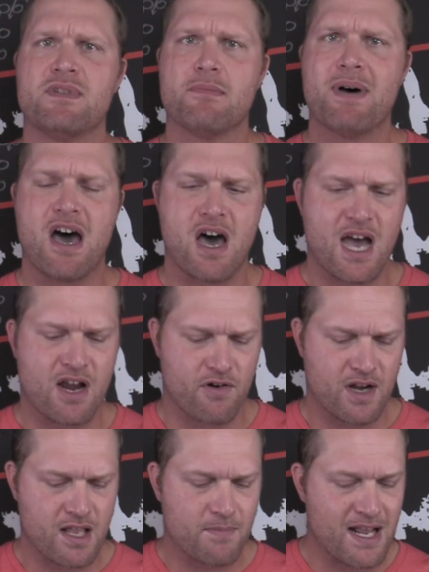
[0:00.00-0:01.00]
me about
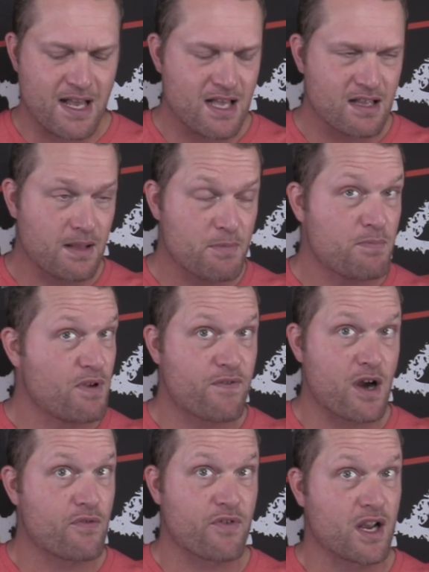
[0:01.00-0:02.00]
hiring him. And let me be
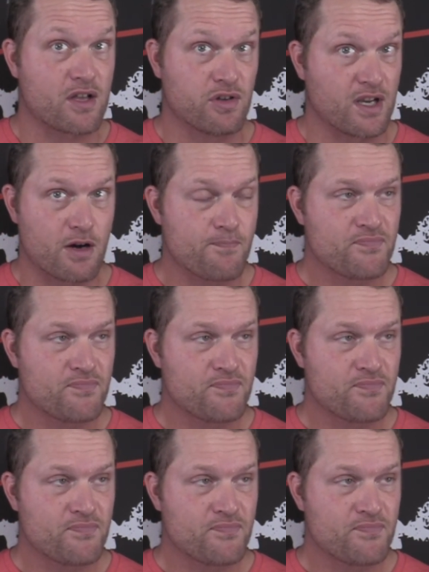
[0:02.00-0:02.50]
very, very clear.